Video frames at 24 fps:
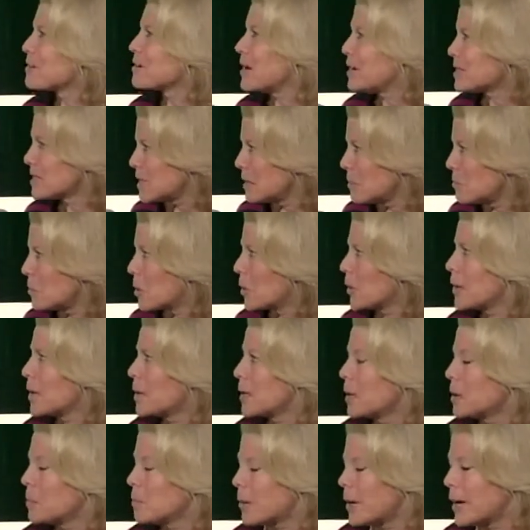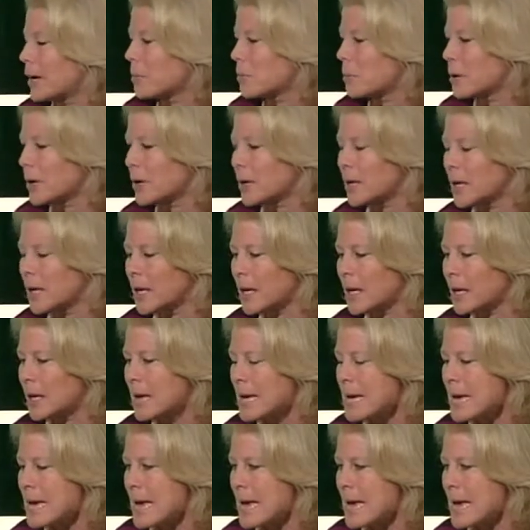content marketing, brand marketing.